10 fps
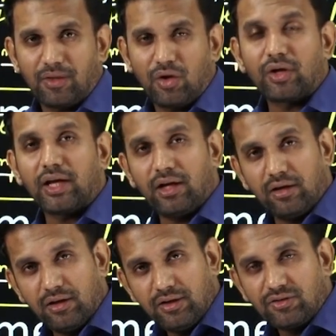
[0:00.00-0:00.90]
okay,
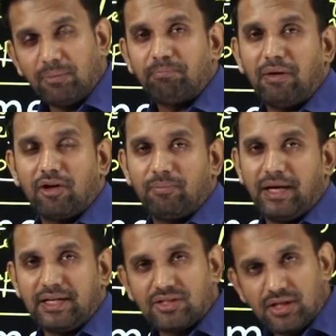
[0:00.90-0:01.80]
some power
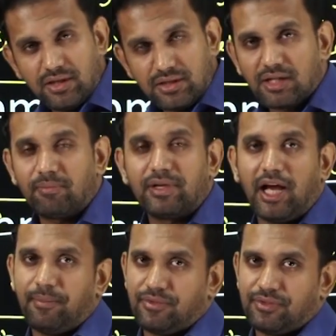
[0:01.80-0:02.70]
plants, some
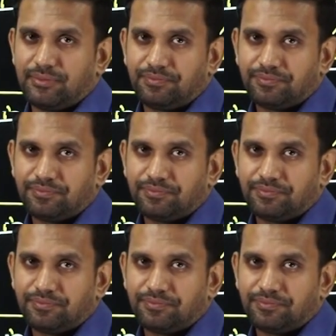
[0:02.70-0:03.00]
dams,